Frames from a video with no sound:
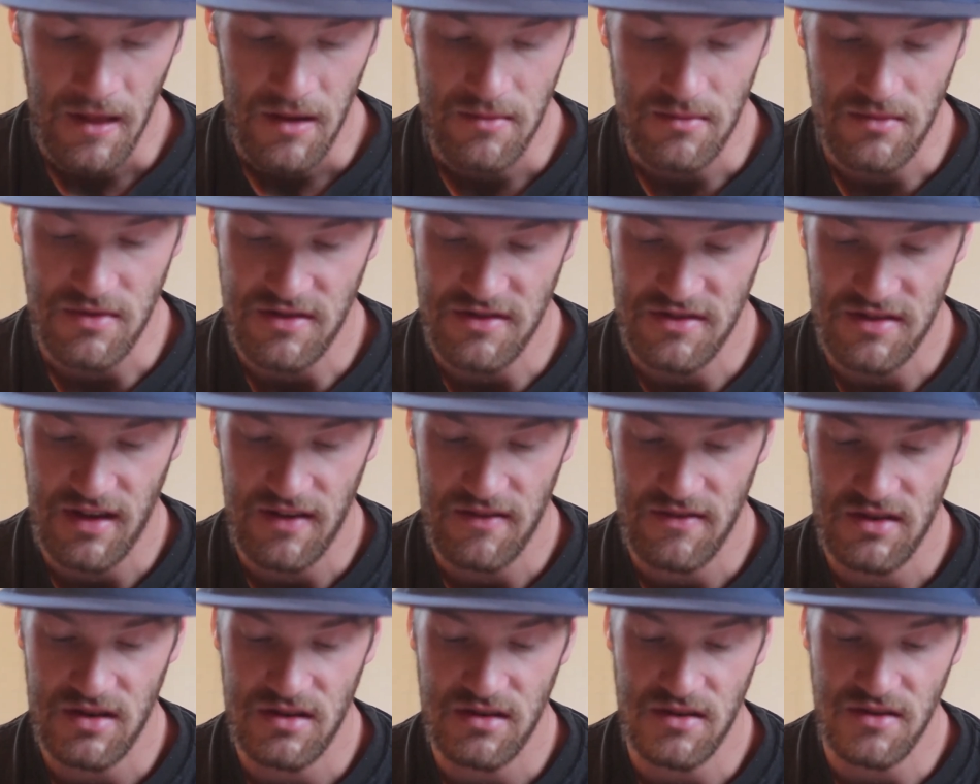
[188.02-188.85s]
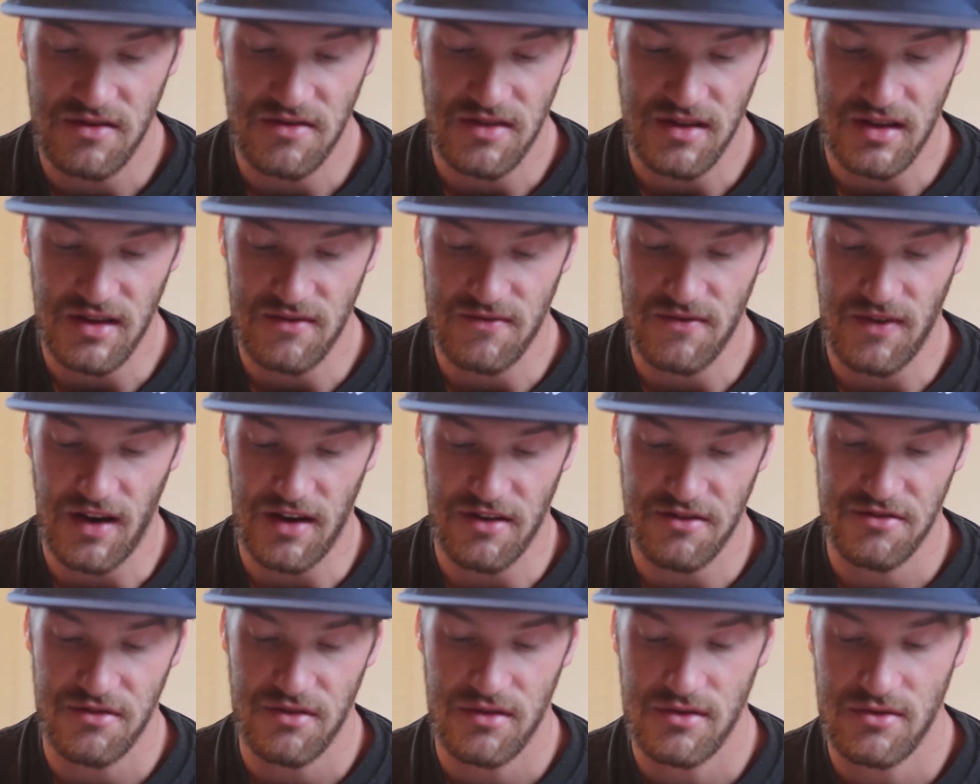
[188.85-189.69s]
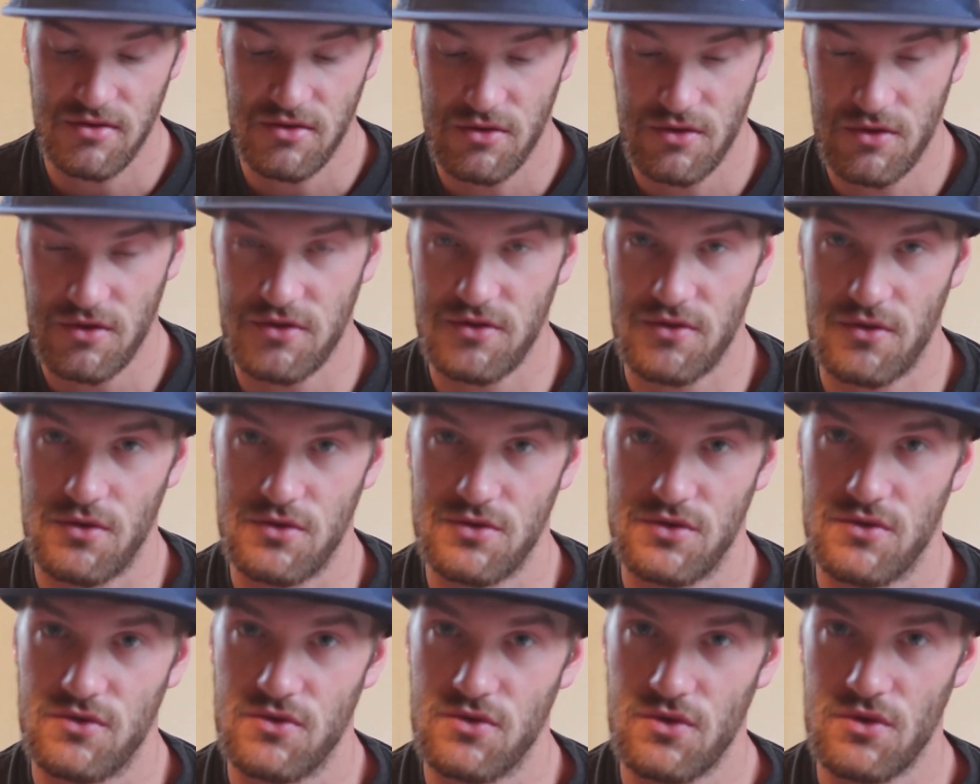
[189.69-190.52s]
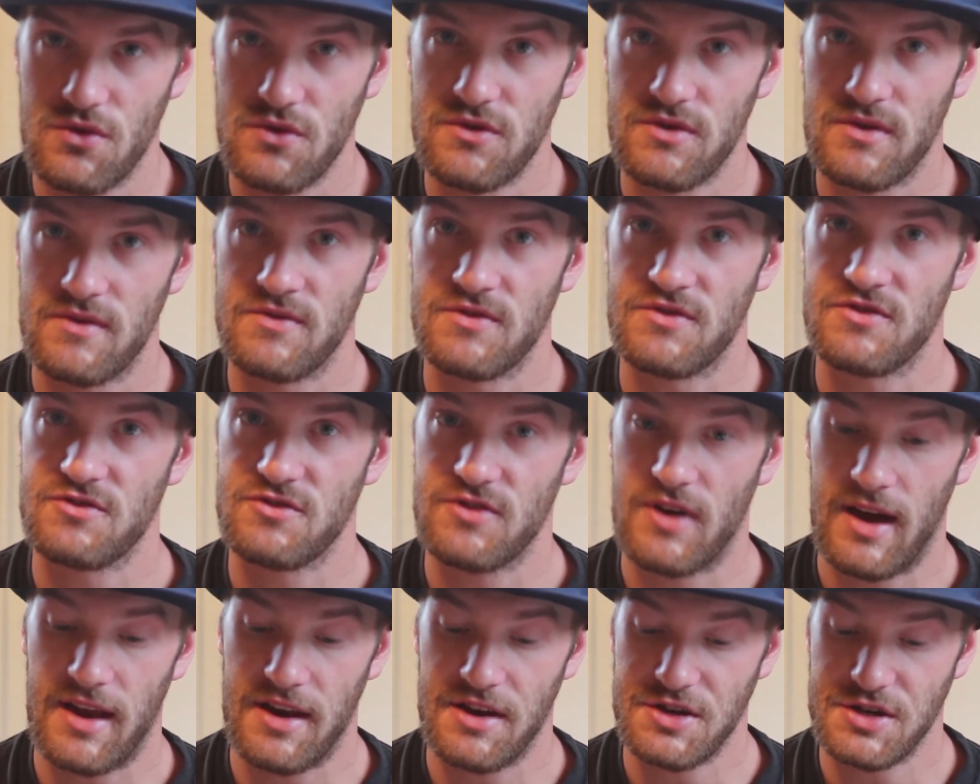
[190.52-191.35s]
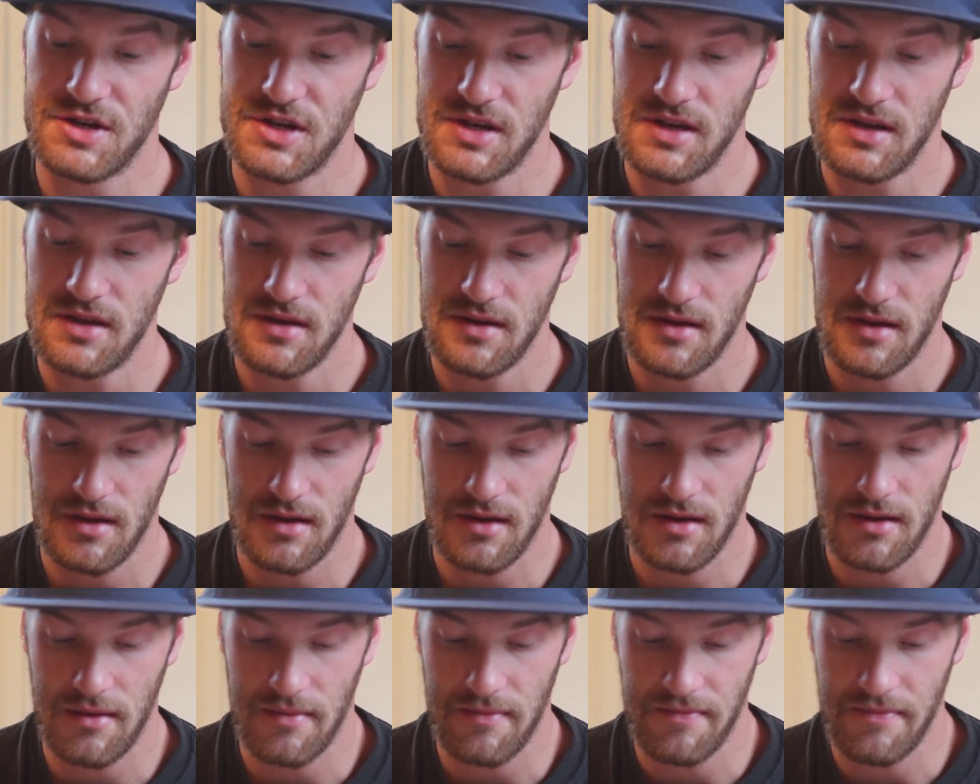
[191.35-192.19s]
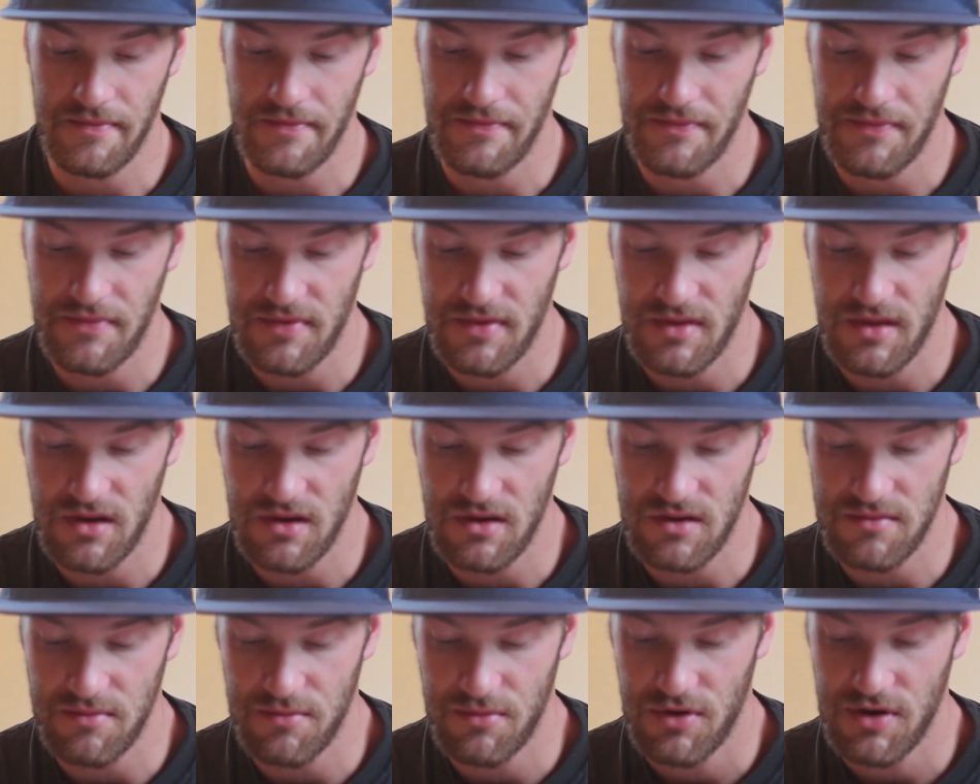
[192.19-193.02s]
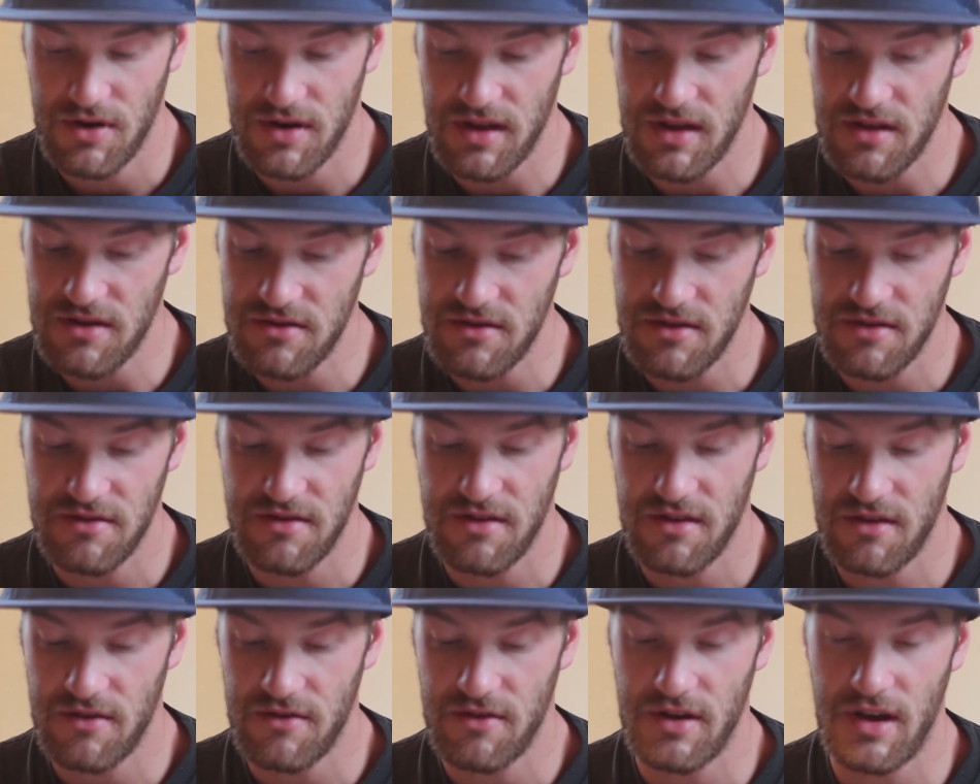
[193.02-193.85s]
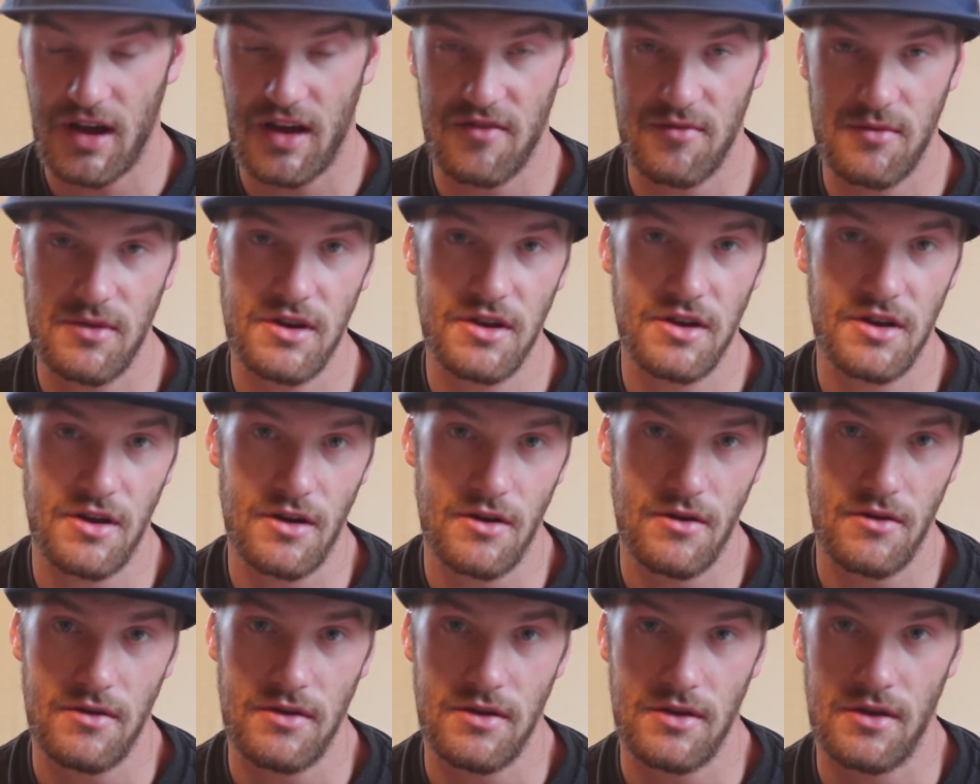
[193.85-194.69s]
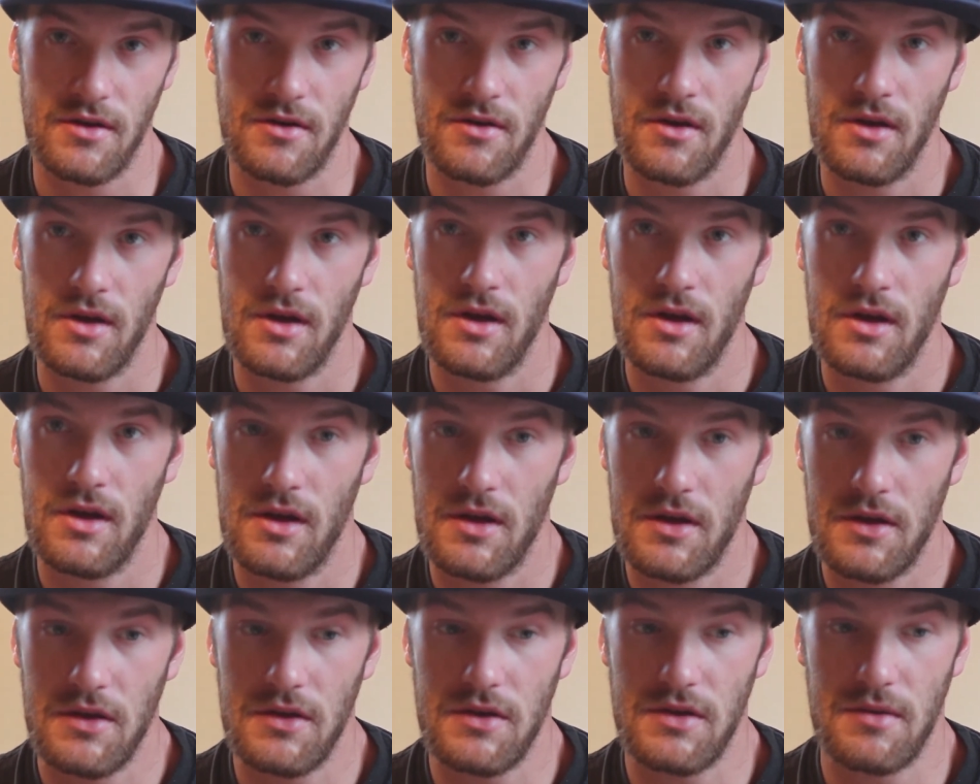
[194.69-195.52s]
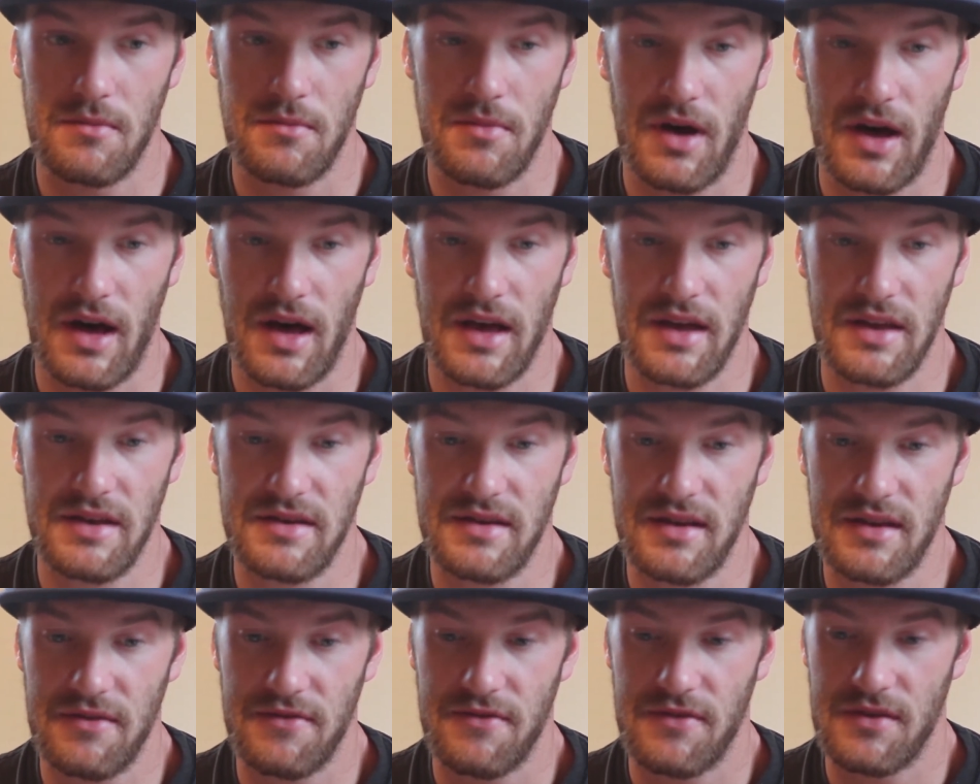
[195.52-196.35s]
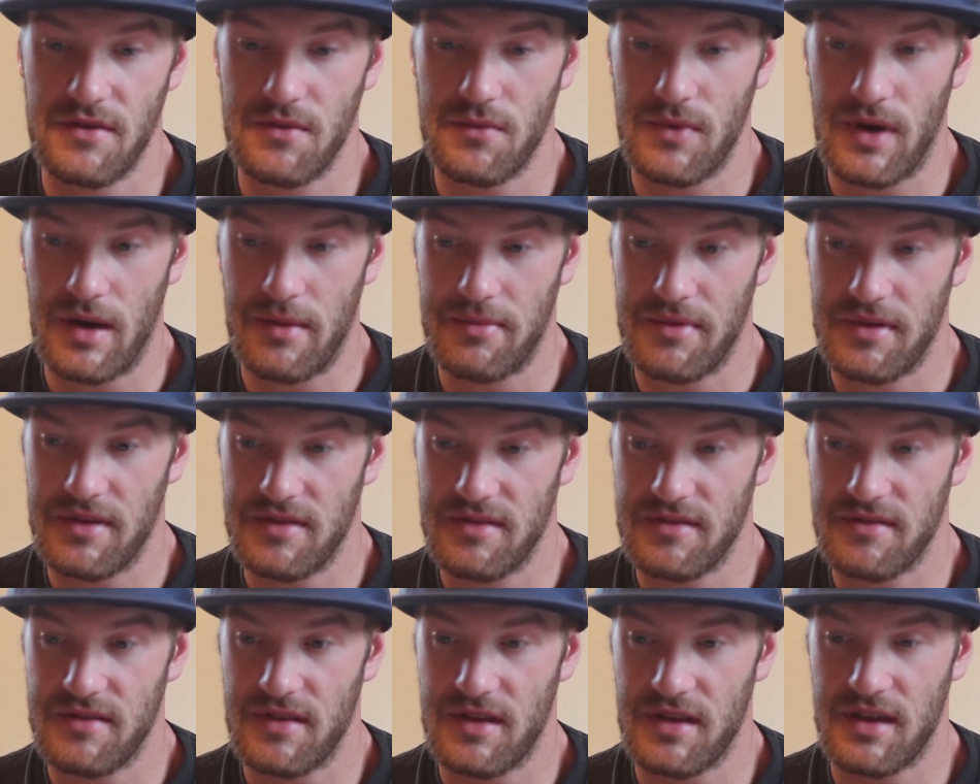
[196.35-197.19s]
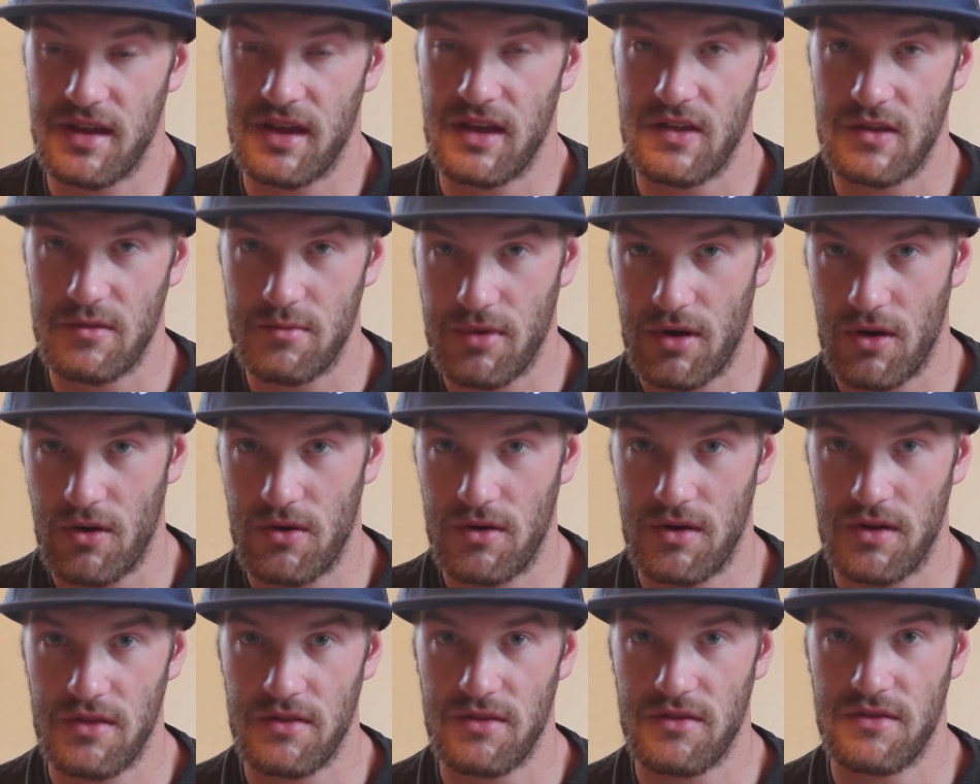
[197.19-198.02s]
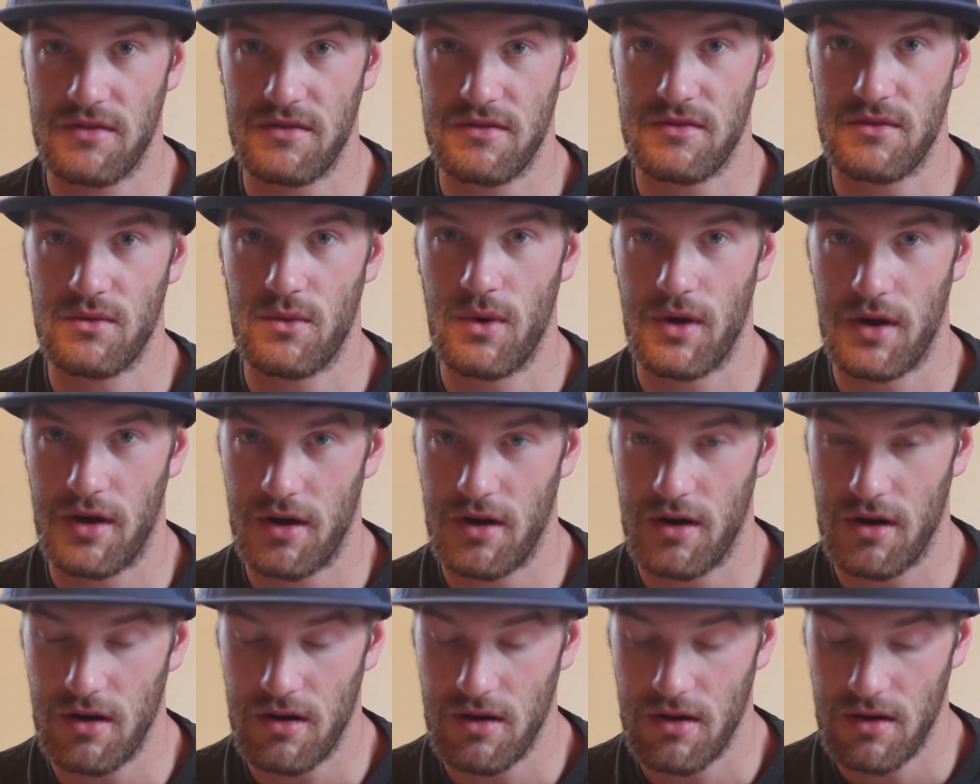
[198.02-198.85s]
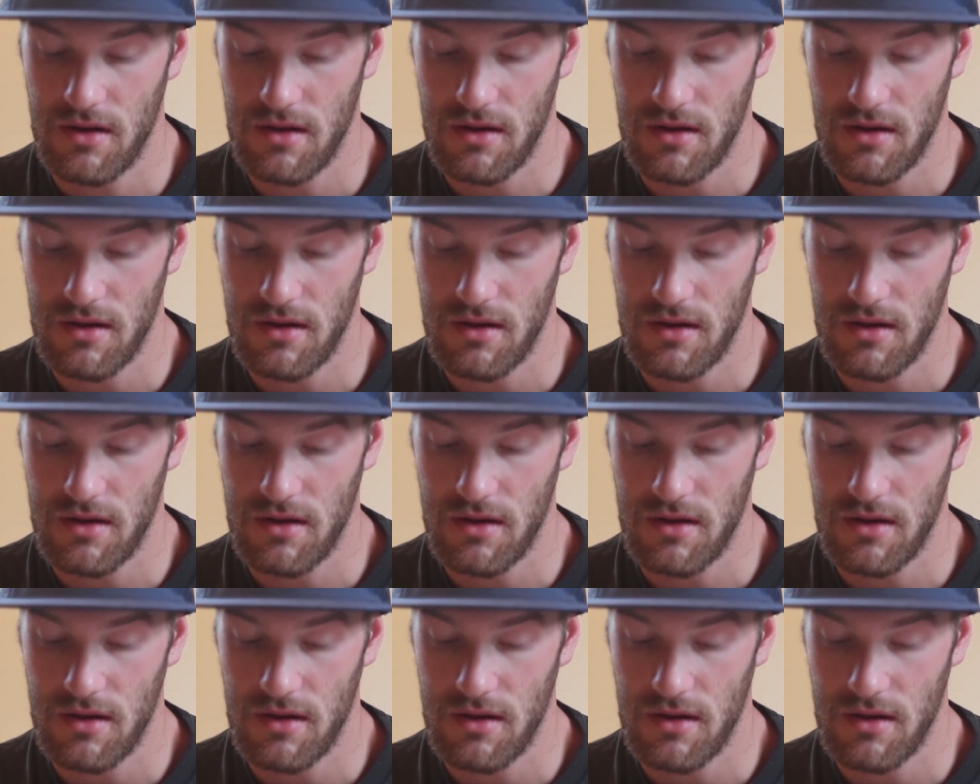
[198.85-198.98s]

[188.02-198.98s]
Number 7 is the advisory rules, or the rules of strategy. They're pretty interesting for Half Minute Hero. You know, you can buy different weapons that kill opponents quicker.